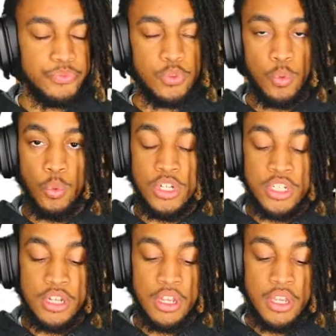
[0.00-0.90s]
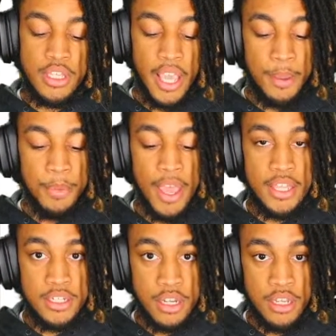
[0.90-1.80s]
which Game
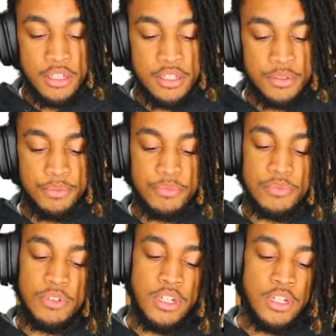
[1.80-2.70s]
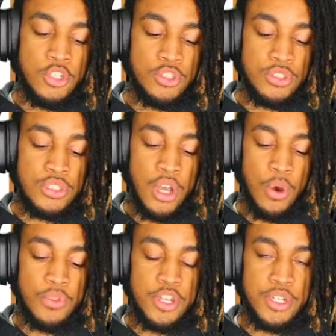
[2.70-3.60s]
Pass does.
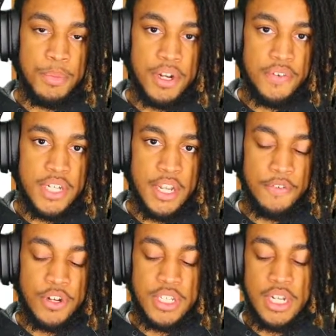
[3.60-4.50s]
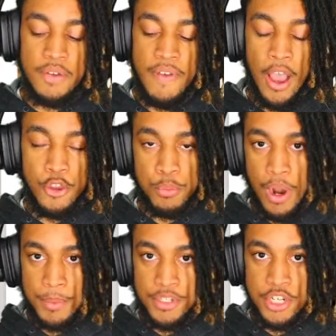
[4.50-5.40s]
So there's a bit of a difference in the value
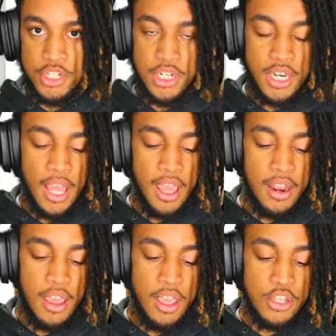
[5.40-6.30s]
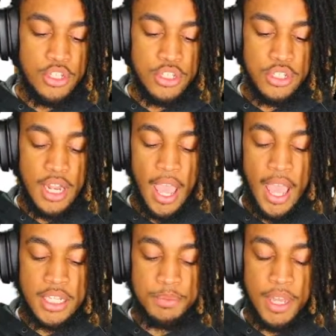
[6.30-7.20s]
proposition that
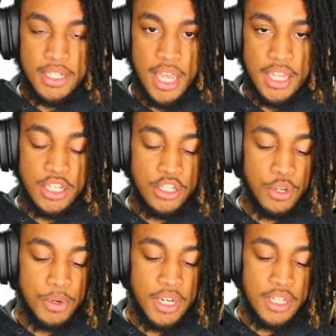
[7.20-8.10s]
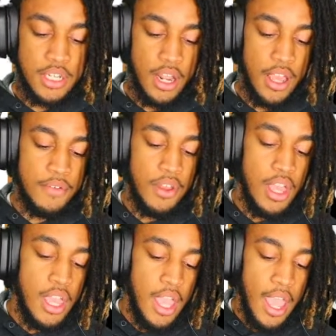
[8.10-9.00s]
Xbox has that Sony doesn't have.
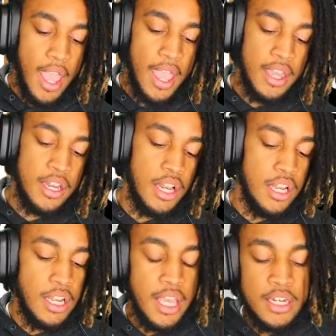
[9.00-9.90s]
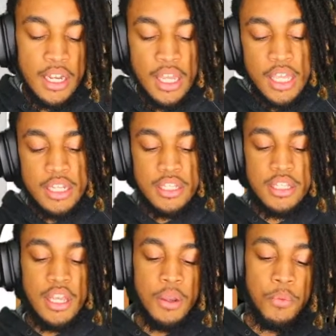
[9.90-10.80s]
And in the latest
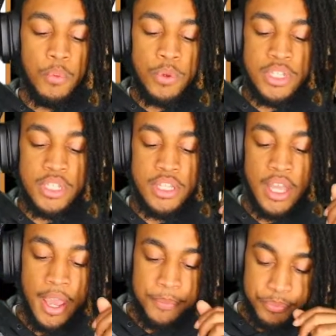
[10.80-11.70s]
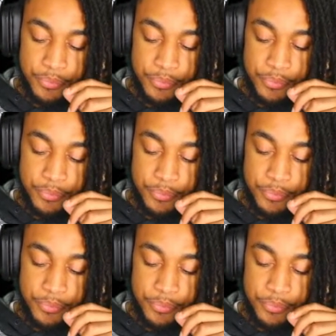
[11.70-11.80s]
thing, we see that